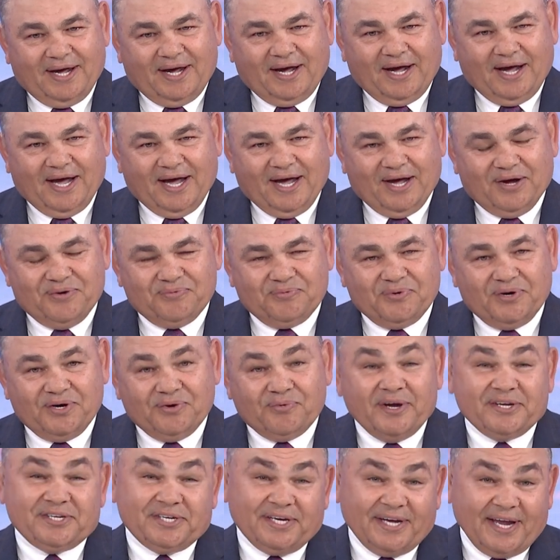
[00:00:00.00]
we're
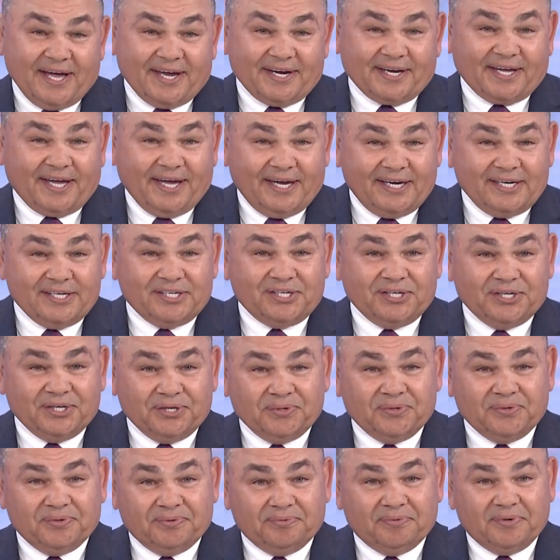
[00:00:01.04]
reaching out again
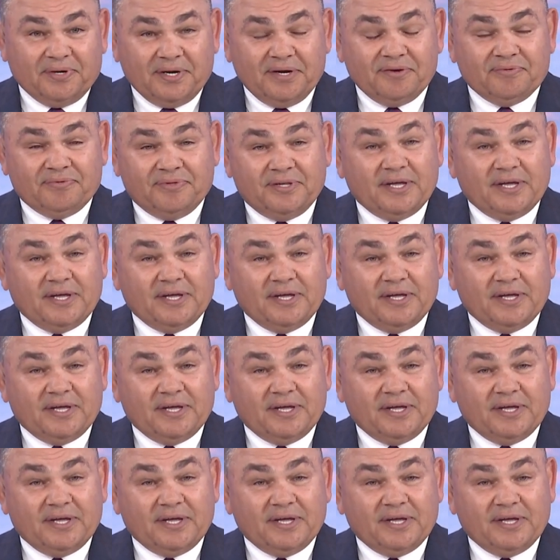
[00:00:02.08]
to